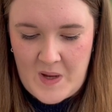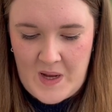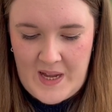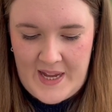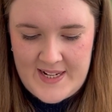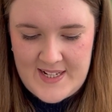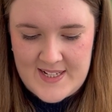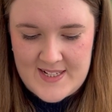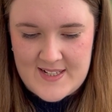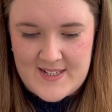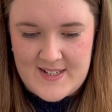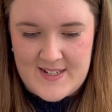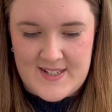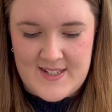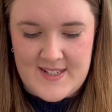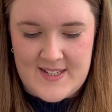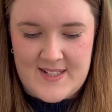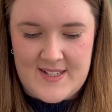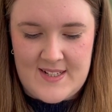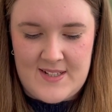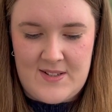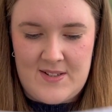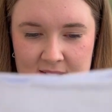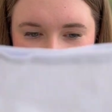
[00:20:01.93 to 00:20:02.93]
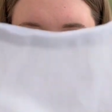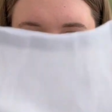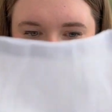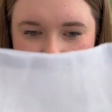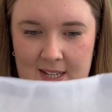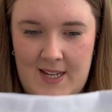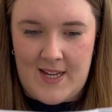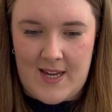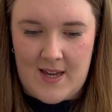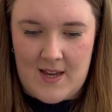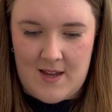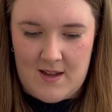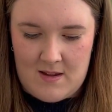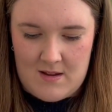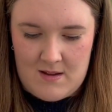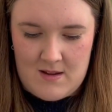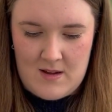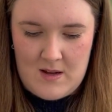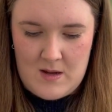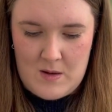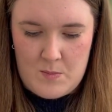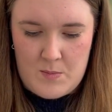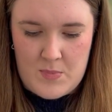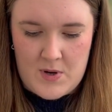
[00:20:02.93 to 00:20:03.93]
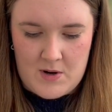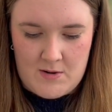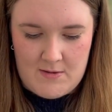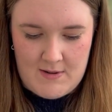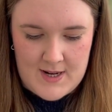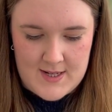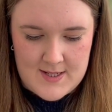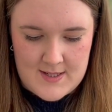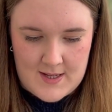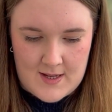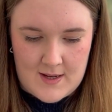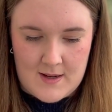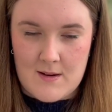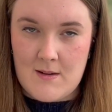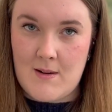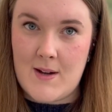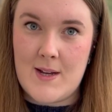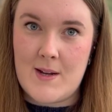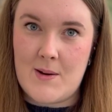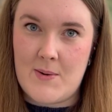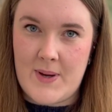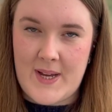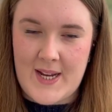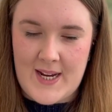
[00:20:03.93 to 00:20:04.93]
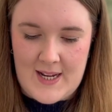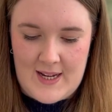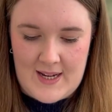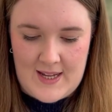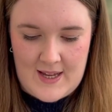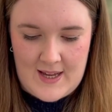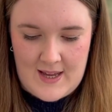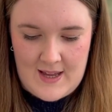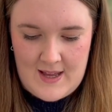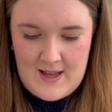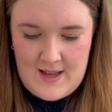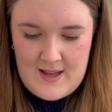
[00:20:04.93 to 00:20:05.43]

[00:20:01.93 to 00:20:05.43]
it's nice to sort of see it progressing quite quickly.